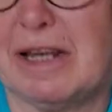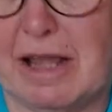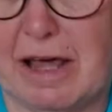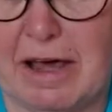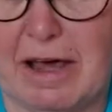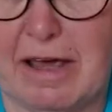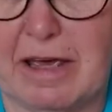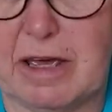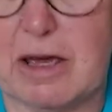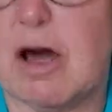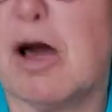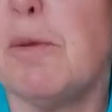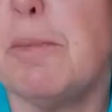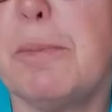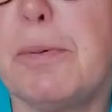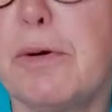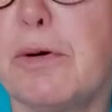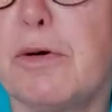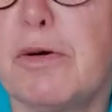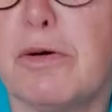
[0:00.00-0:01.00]
like a
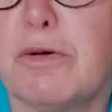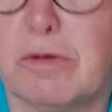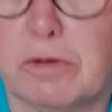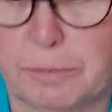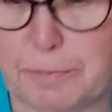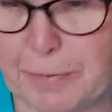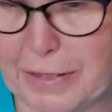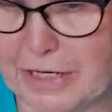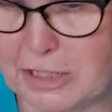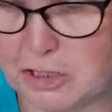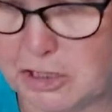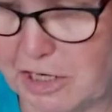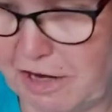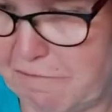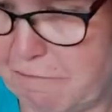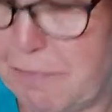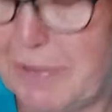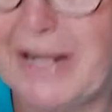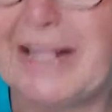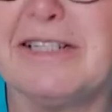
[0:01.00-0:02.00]
ball, because you'll
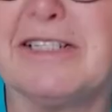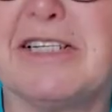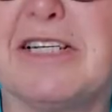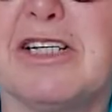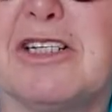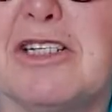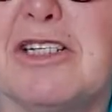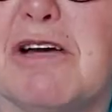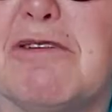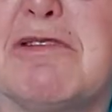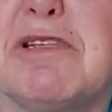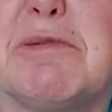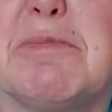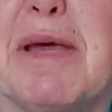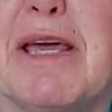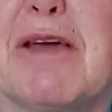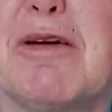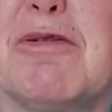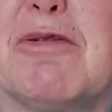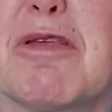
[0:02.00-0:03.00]
have plenty of dough to
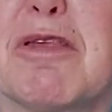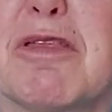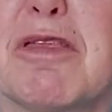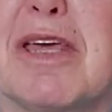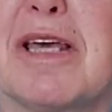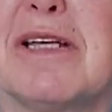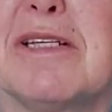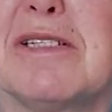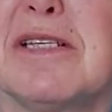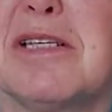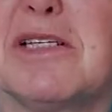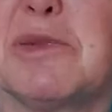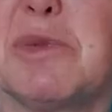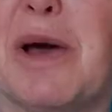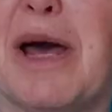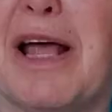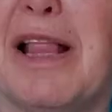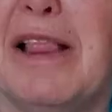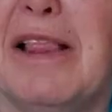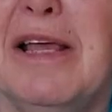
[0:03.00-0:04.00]
make other things as
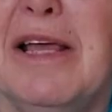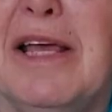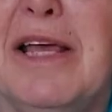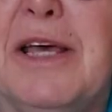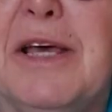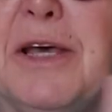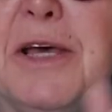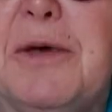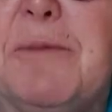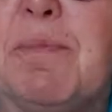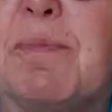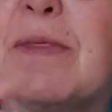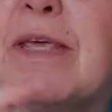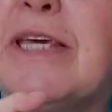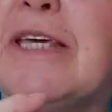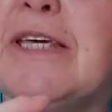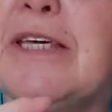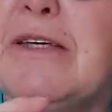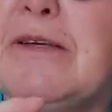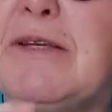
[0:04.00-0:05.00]
well,
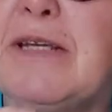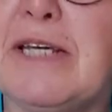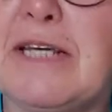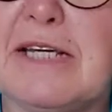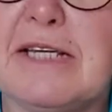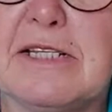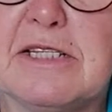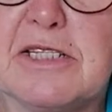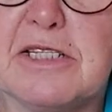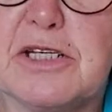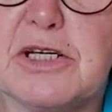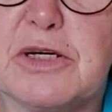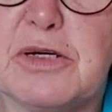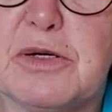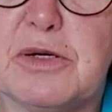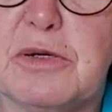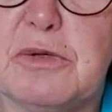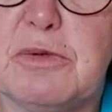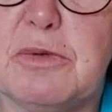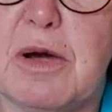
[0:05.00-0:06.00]
you need
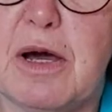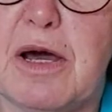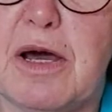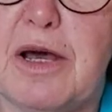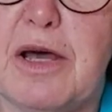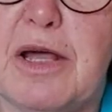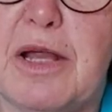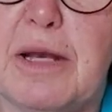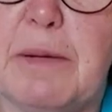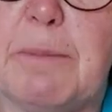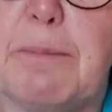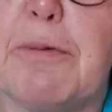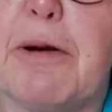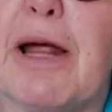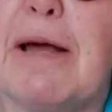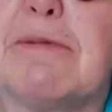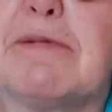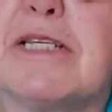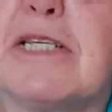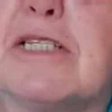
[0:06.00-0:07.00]
to
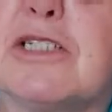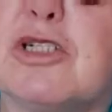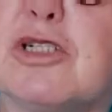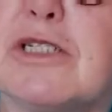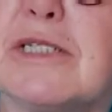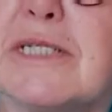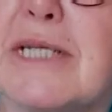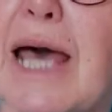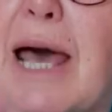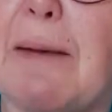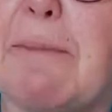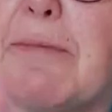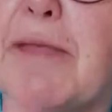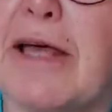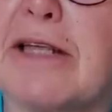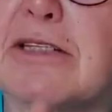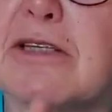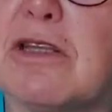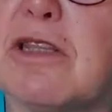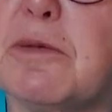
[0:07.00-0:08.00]
perhaps just tap
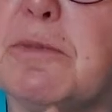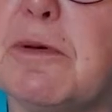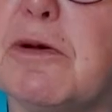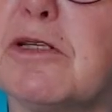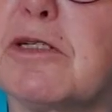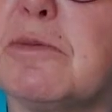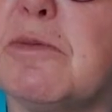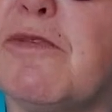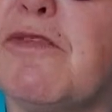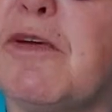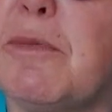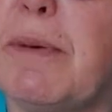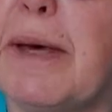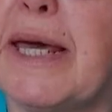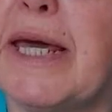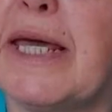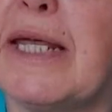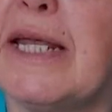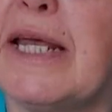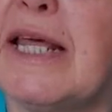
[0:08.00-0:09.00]
that on the bottom if you're
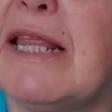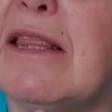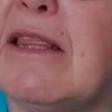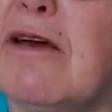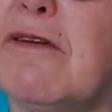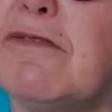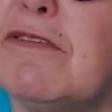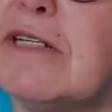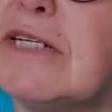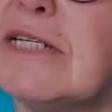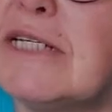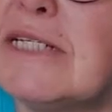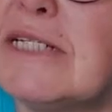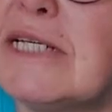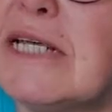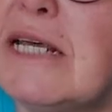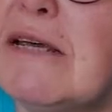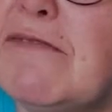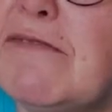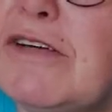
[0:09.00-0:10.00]
baking it in the oven to
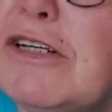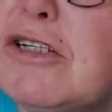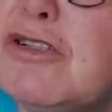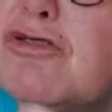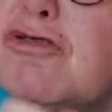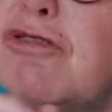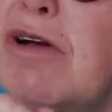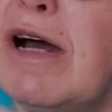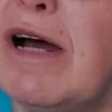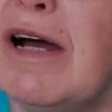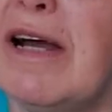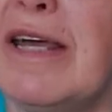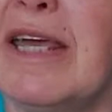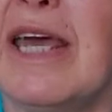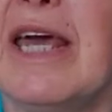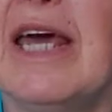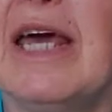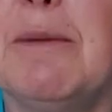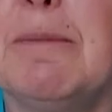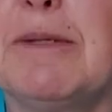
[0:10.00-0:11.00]
see if it's dry.
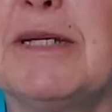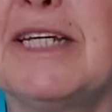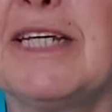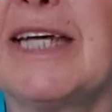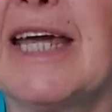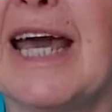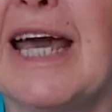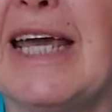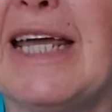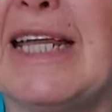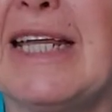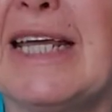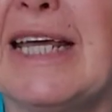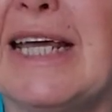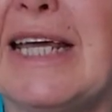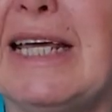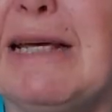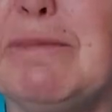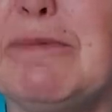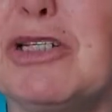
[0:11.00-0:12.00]
But again,
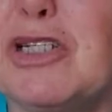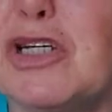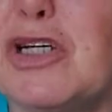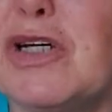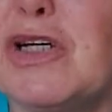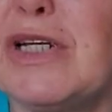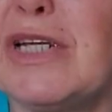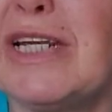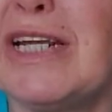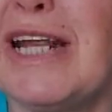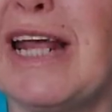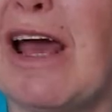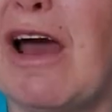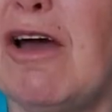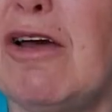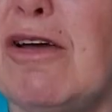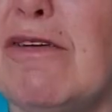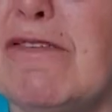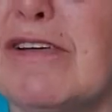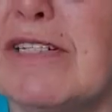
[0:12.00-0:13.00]
keep turning it
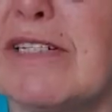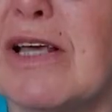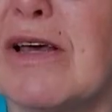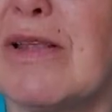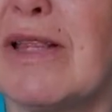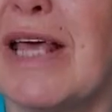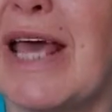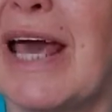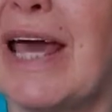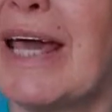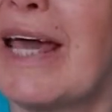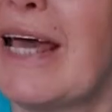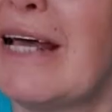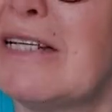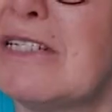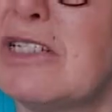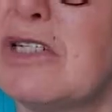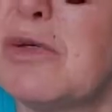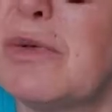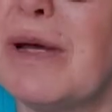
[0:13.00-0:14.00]
over so the air
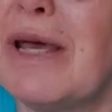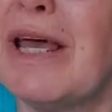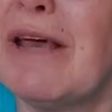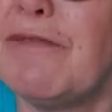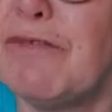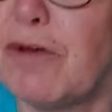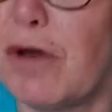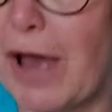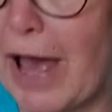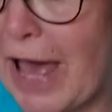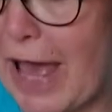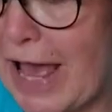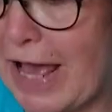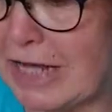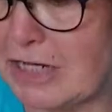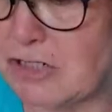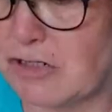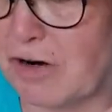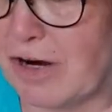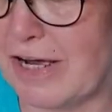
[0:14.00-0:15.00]
gets to it if you're
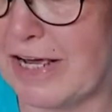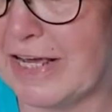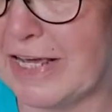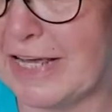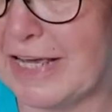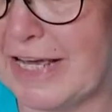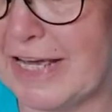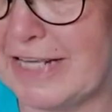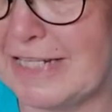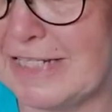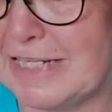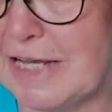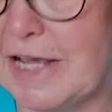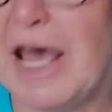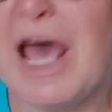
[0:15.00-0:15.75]
air drying it.